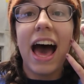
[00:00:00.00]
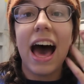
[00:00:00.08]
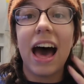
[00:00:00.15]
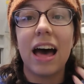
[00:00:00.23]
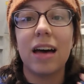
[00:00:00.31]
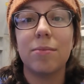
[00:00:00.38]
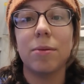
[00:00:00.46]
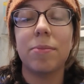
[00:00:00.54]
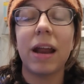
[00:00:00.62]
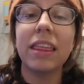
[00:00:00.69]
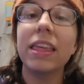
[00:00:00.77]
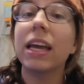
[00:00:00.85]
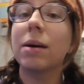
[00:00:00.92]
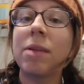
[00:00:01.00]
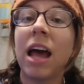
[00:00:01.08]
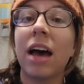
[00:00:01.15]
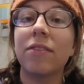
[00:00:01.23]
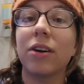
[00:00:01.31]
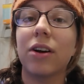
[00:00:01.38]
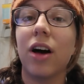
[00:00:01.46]
But I think I'm going to
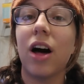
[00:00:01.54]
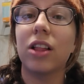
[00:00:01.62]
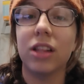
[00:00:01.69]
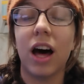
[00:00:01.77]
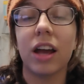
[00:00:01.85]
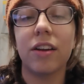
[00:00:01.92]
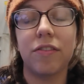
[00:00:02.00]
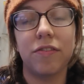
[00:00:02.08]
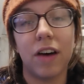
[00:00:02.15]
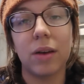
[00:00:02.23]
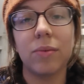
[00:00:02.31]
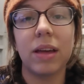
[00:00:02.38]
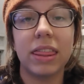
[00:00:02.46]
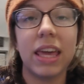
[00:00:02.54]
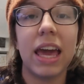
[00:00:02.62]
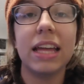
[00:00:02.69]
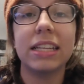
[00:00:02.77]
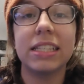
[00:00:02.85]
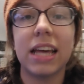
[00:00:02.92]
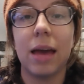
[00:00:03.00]
have a lot of fun with
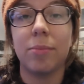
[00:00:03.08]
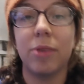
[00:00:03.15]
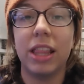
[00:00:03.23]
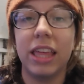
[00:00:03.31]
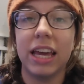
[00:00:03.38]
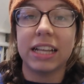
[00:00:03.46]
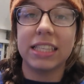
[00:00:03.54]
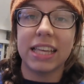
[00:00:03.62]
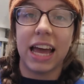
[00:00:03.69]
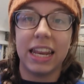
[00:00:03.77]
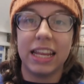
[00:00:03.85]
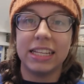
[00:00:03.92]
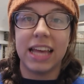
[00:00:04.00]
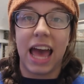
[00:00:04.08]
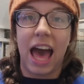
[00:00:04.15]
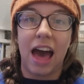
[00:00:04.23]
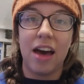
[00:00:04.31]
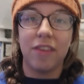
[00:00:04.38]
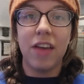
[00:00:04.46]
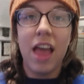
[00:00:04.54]
it. I'm really excited to
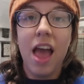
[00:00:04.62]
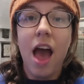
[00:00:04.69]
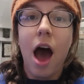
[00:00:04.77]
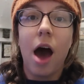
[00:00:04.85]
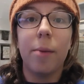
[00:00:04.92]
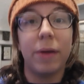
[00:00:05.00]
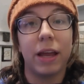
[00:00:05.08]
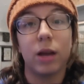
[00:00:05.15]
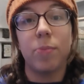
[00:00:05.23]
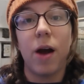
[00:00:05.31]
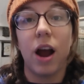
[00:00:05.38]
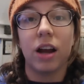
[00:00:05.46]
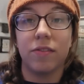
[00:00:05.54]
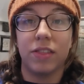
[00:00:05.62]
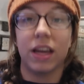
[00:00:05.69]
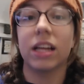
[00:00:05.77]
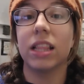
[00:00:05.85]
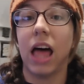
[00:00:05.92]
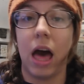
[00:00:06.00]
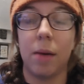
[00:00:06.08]
have a bigger part of the
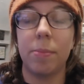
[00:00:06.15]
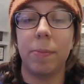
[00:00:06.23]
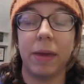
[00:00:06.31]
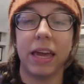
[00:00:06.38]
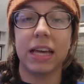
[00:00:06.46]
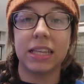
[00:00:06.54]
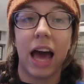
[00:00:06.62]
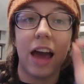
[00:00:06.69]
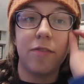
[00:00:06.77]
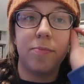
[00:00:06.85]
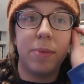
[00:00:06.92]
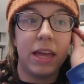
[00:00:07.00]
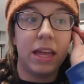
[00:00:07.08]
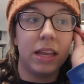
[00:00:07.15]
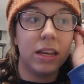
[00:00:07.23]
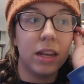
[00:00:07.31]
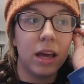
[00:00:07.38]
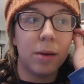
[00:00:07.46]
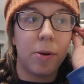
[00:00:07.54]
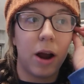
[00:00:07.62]
club because I've been
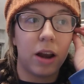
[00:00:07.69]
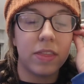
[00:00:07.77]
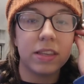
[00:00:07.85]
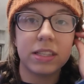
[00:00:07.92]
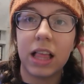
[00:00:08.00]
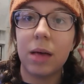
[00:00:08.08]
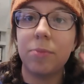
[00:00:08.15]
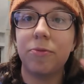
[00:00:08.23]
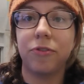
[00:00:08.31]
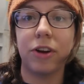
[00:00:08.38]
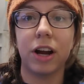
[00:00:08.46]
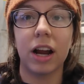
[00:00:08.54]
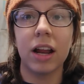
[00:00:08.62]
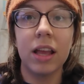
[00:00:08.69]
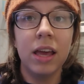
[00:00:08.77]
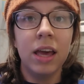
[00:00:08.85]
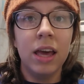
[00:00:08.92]
a part of this club for